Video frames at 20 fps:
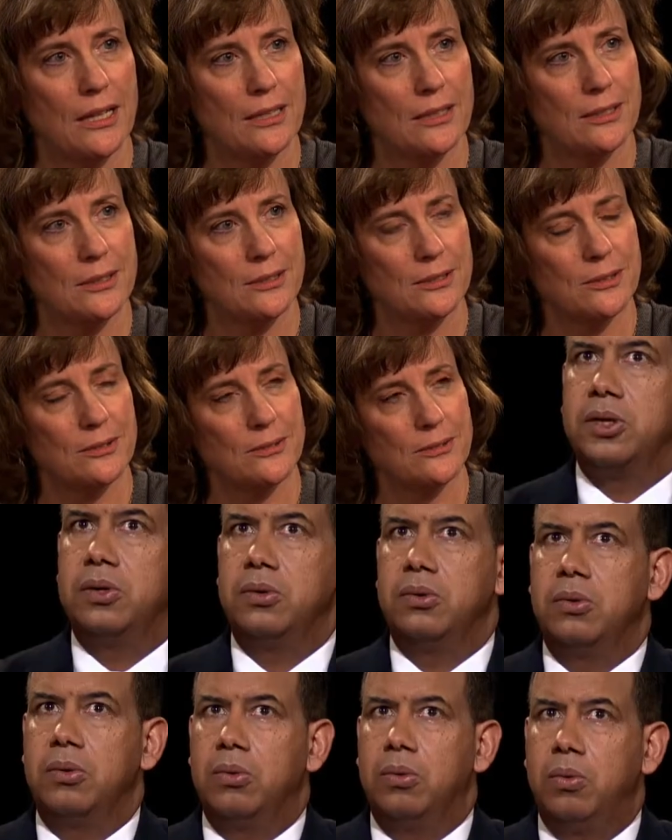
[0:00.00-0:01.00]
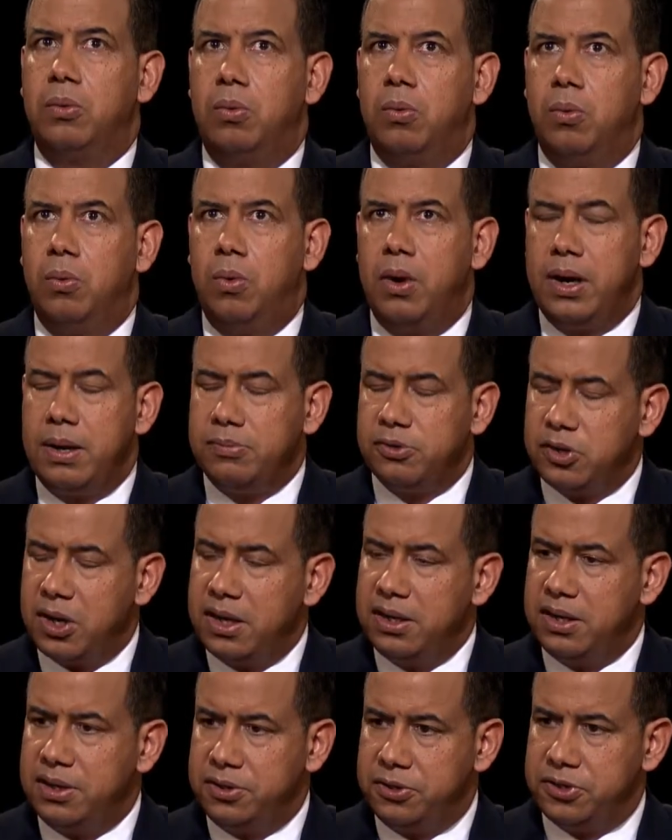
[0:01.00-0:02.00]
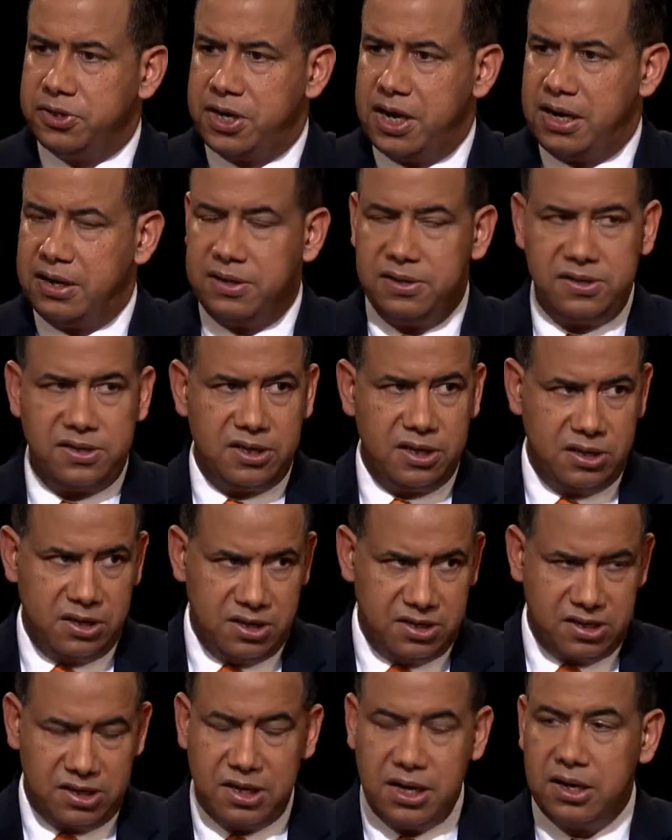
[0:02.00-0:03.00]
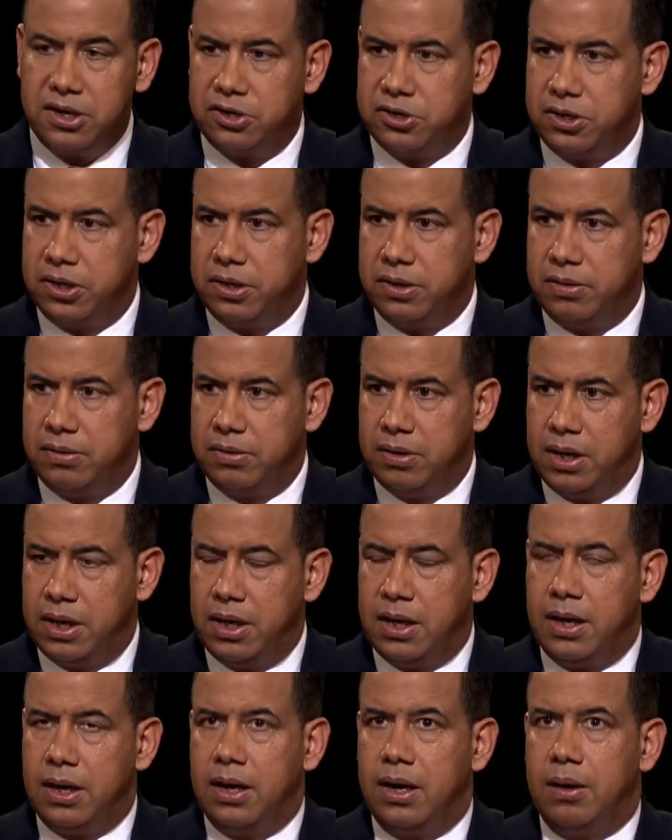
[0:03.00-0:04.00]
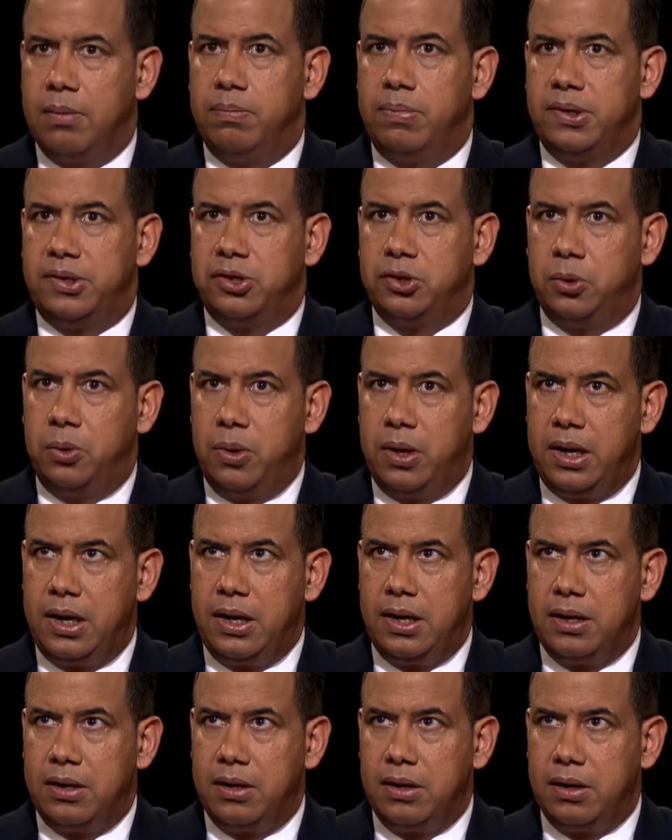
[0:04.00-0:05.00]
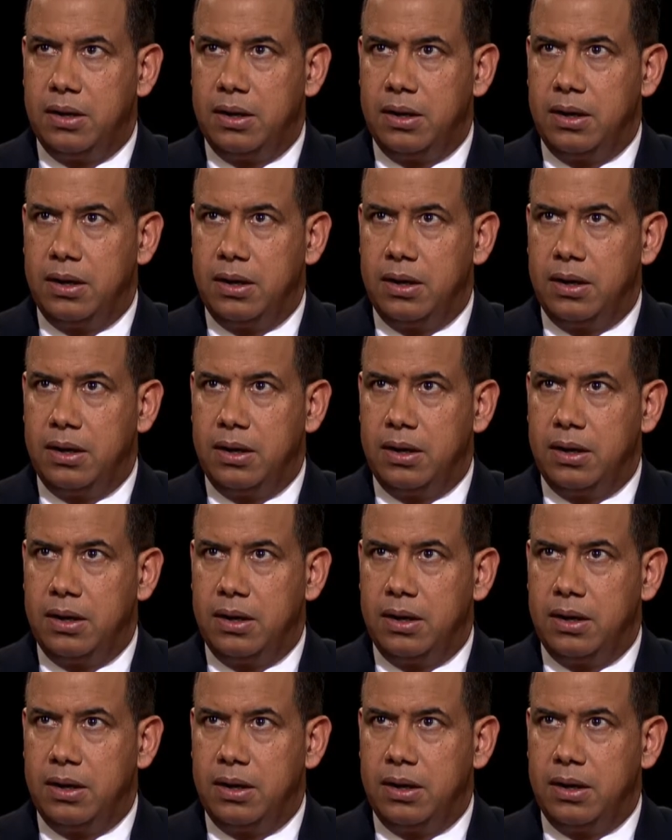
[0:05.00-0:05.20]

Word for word: Okay, so what I'm trying to understand is the distinction between